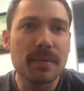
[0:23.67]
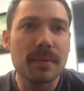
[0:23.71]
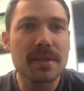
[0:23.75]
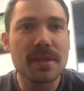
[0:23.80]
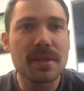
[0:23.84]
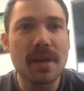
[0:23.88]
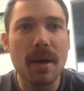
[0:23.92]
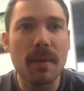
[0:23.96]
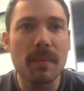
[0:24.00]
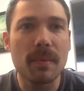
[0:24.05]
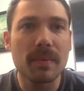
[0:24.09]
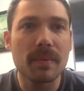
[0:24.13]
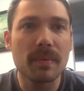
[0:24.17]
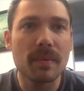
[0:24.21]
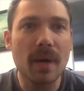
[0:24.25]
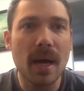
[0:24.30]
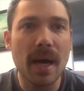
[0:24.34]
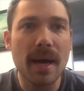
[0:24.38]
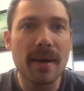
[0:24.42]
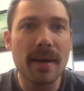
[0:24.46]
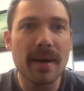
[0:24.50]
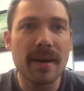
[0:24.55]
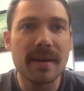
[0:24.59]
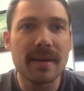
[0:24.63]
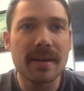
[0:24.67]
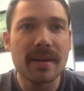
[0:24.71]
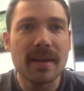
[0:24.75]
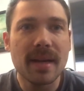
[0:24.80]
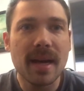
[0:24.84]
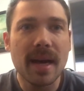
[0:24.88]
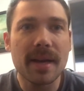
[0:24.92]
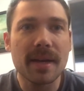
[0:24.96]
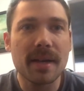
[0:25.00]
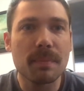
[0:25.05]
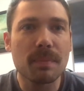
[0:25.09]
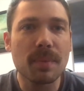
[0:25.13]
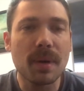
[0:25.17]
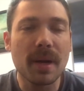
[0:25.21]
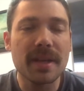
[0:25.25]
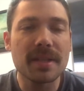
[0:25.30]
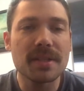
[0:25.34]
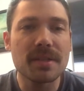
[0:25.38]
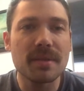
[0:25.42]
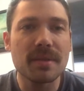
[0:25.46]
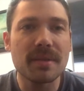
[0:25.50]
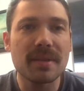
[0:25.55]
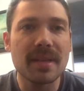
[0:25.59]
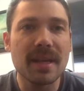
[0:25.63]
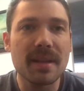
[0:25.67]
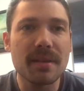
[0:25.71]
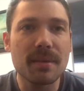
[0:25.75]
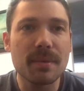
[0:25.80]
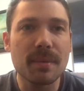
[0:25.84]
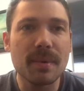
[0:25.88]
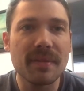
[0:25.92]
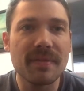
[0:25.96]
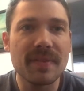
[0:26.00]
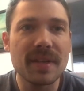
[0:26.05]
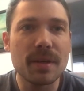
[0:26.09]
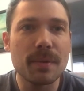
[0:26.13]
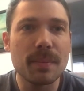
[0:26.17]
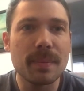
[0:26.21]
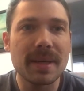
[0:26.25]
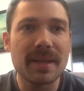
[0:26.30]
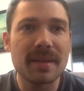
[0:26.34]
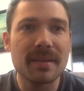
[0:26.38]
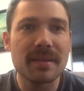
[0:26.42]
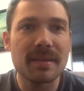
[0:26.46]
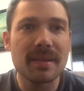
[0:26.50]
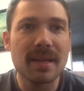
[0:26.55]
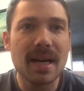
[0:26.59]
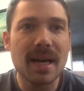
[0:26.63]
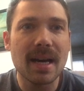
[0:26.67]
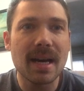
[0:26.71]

which I could probably do another review, but